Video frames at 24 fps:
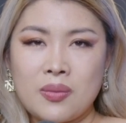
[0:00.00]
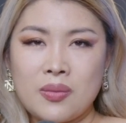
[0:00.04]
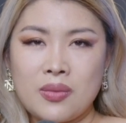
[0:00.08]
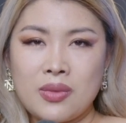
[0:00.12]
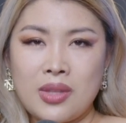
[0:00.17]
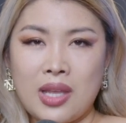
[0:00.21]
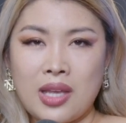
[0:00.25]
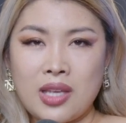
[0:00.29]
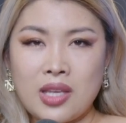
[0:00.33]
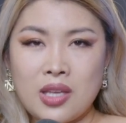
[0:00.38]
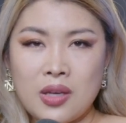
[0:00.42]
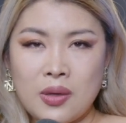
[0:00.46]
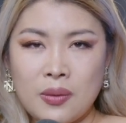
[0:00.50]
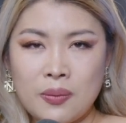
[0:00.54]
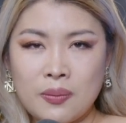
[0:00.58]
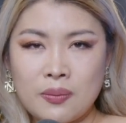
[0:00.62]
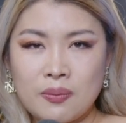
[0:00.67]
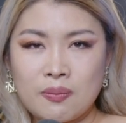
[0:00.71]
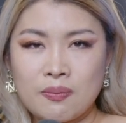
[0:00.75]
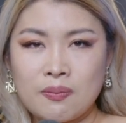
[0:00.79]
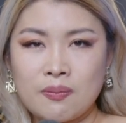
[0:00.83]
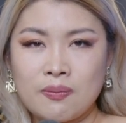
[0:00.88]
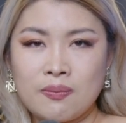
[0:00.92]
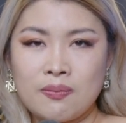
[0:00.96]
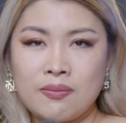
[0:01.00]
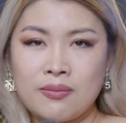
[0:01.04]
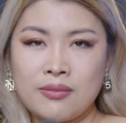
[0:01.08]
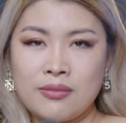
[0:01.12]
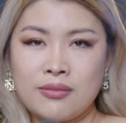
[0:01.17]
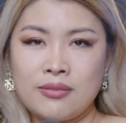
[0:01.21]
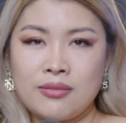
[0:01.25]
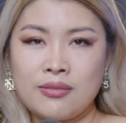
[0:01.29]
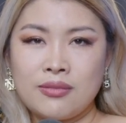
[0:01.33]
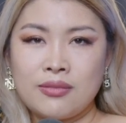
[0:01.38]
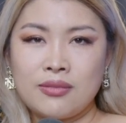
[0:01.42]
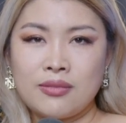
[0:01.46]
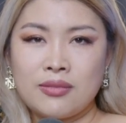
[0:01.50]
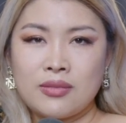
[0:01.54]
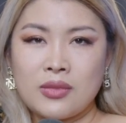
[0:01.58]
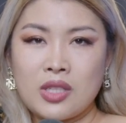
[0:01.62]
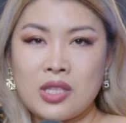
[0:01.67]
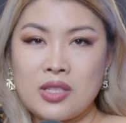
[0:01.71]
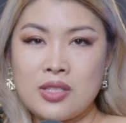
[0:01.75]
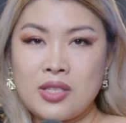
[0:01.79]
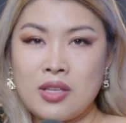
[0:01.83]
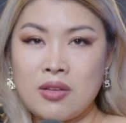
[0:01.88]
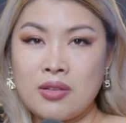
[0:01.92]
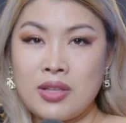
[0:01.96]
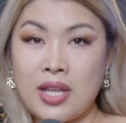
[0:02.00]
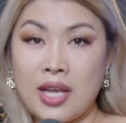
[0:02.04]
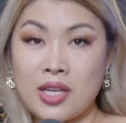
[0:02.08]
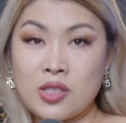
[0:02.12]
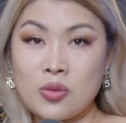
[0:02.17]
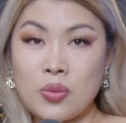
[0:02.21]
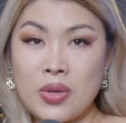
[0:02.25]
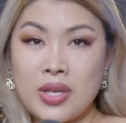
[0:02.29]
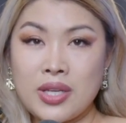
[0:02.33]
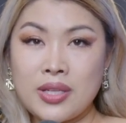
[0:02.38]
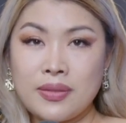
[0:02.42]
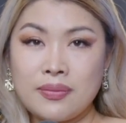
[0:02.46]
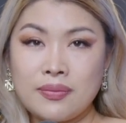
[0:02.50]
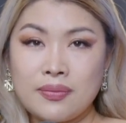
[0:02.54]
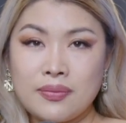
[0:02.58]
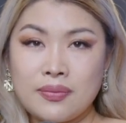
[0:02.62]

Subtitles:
Thank you. See you next week.